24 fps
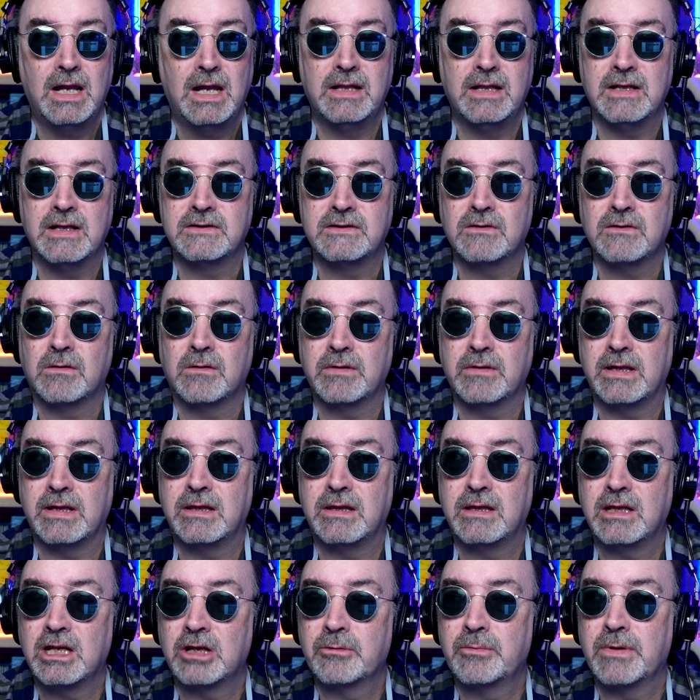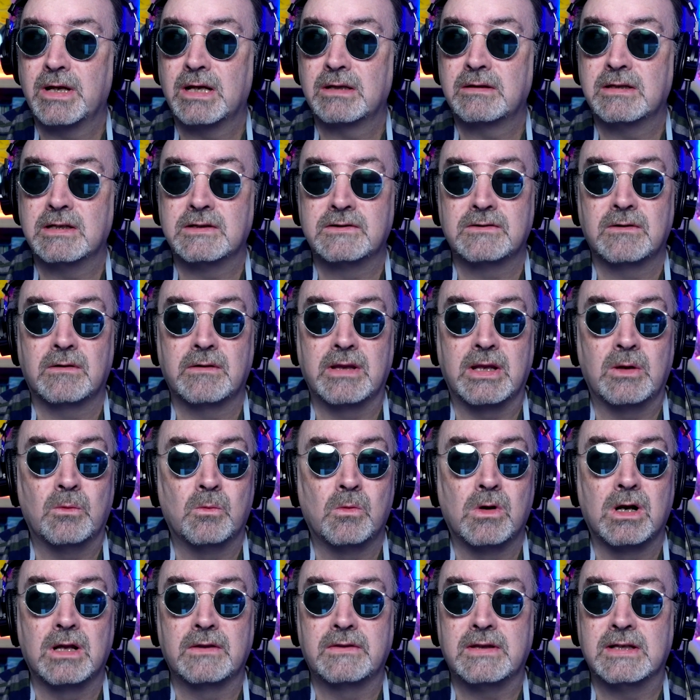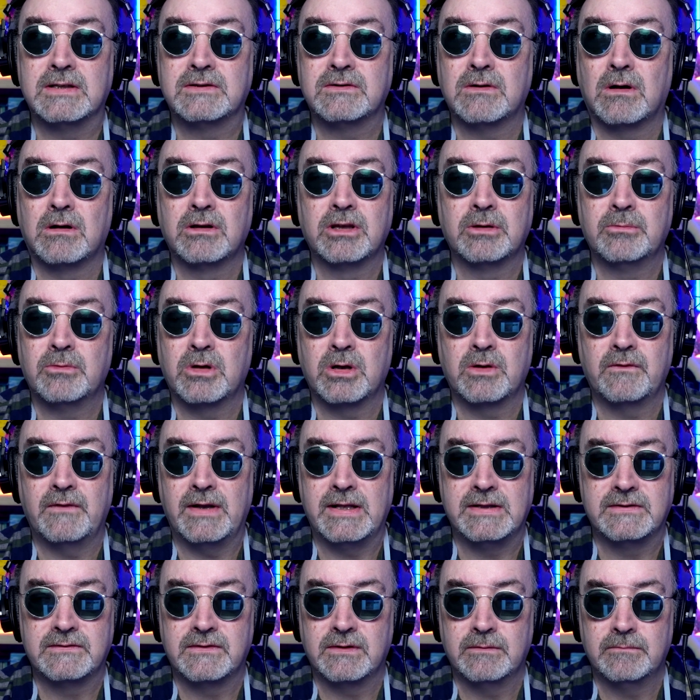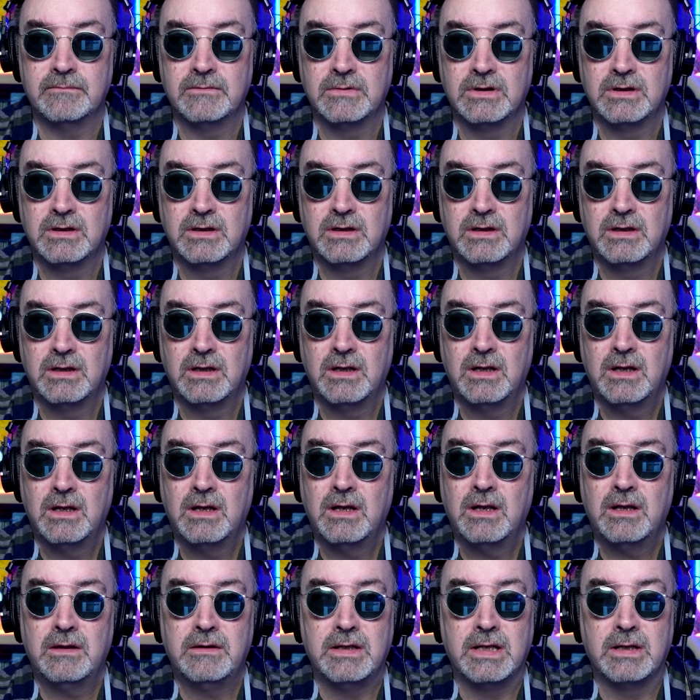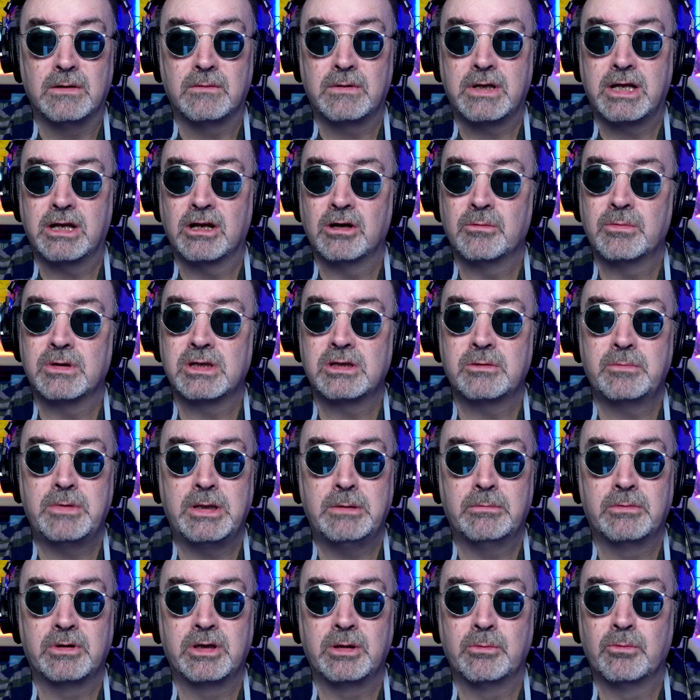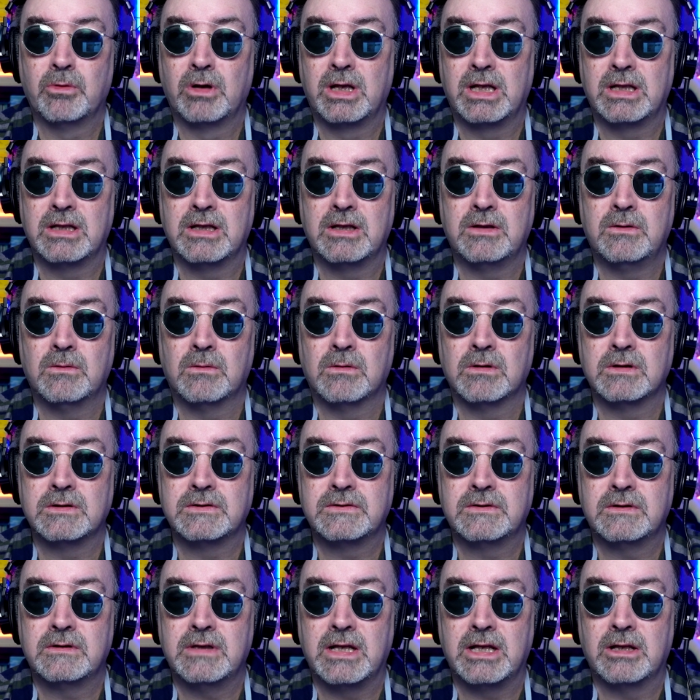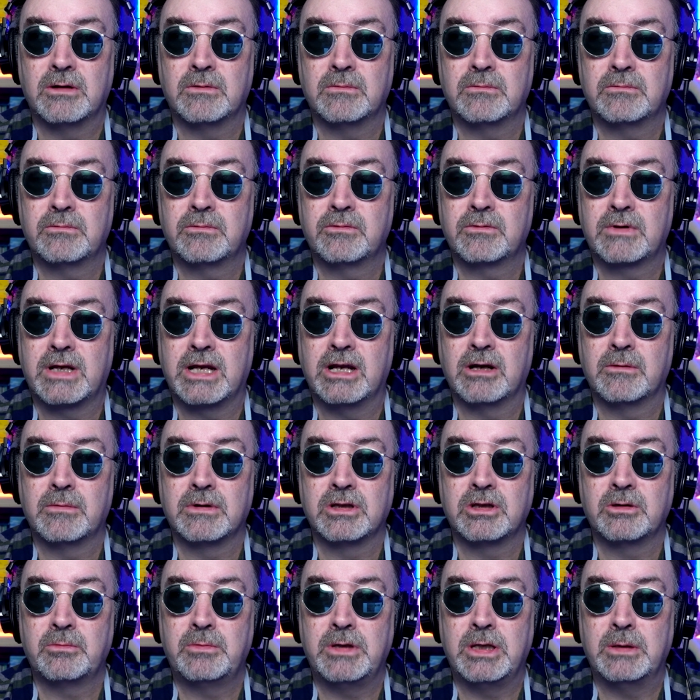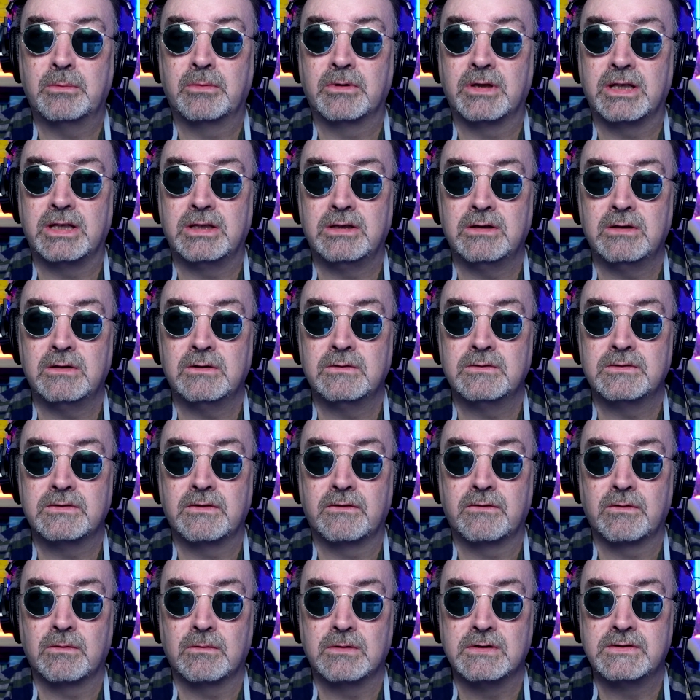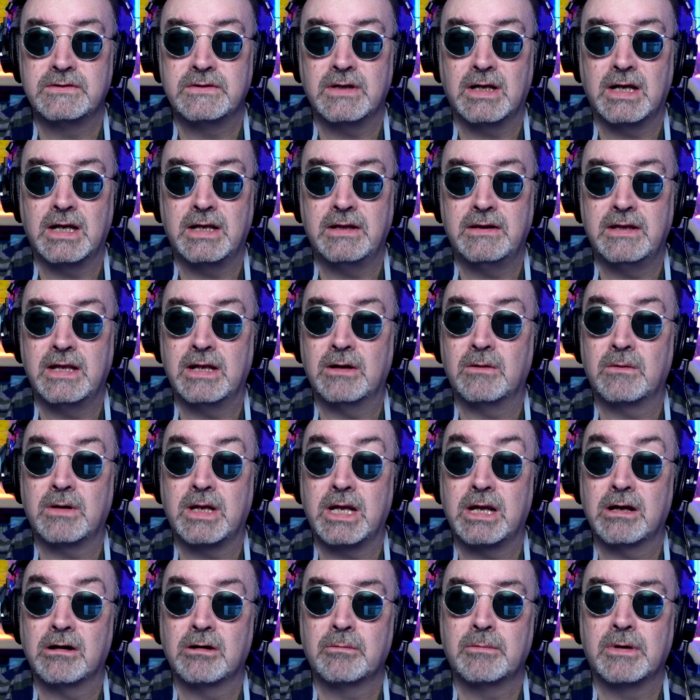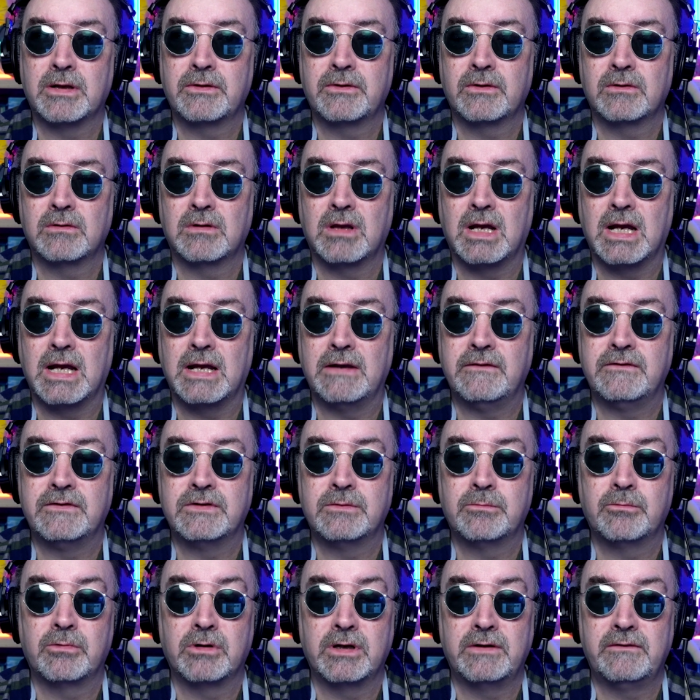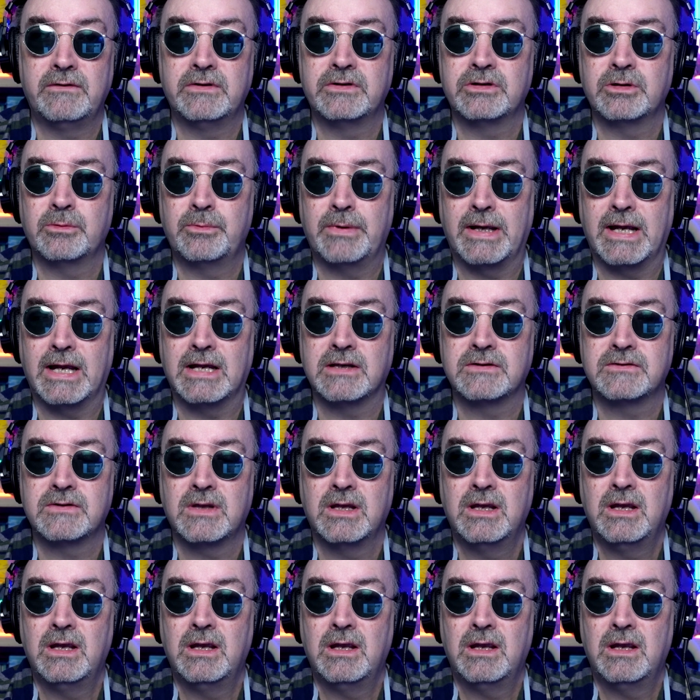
And that's all they think about. That's all they want. That's all that motivates them. They don't care about the people that bring in the doors. They don't care about the people they use and throw aside. They don't care about their lives, previous or past.